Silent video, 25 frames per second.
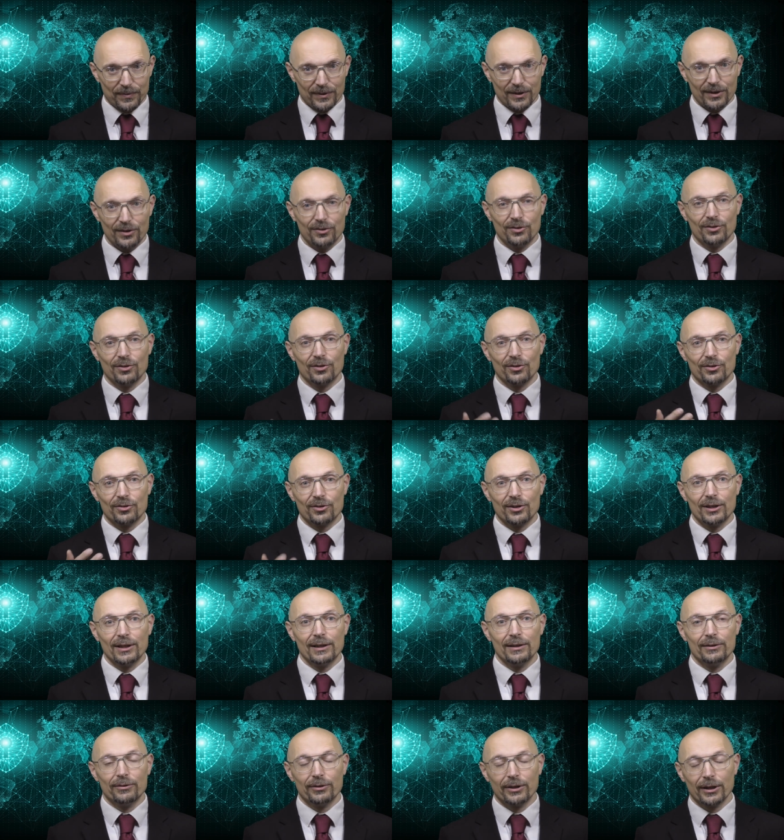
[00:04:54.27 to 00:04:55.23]
This is a
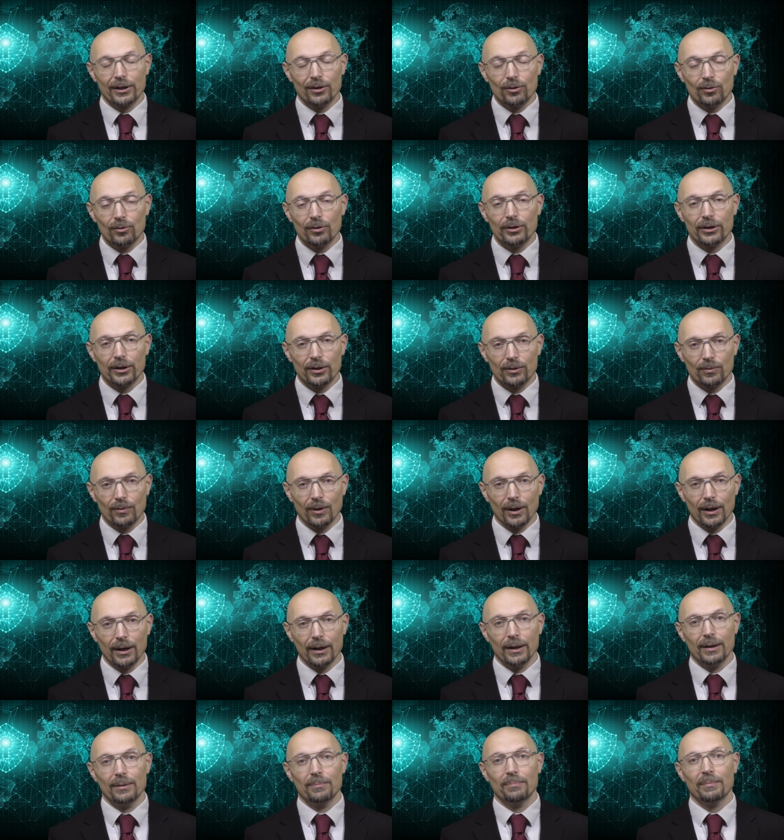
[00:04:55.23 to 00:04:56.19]
skill you can only
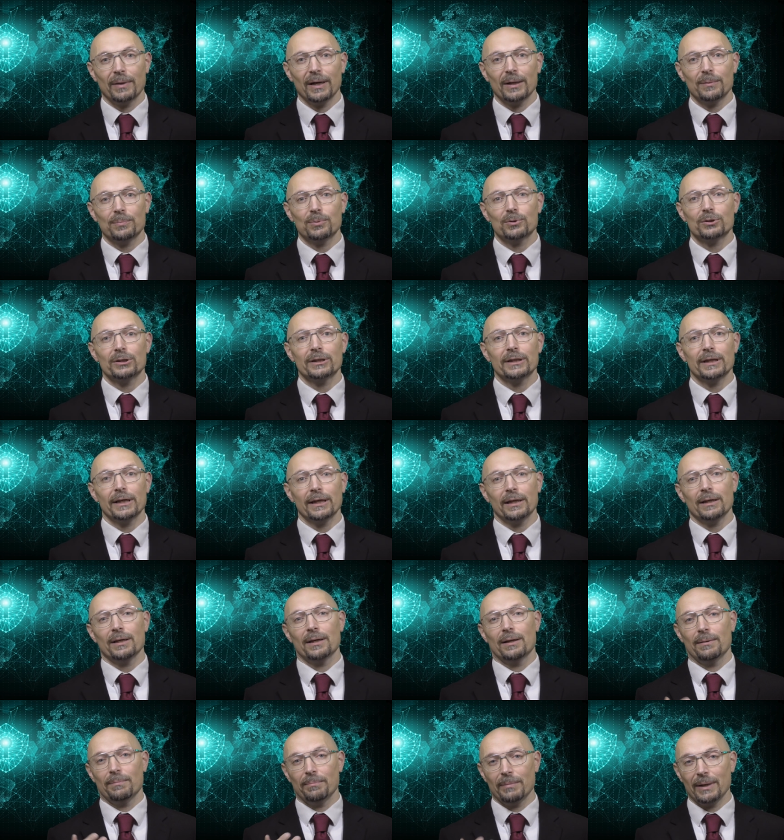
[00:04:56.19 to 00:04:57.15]
acquire by putting
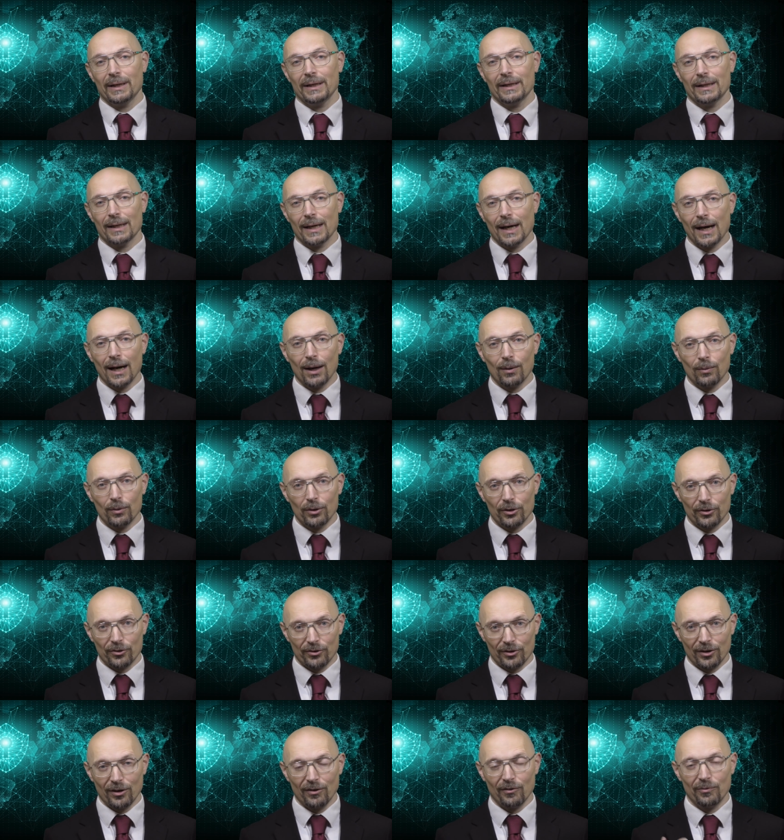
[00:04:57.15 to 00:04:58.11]
in many
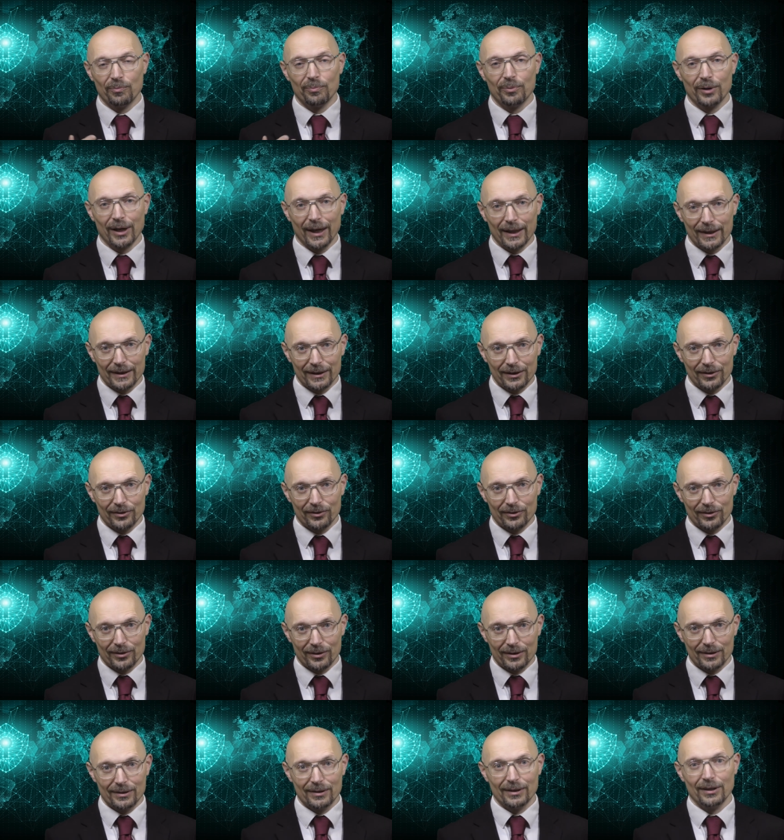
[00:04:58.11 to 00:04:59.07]
hours of practice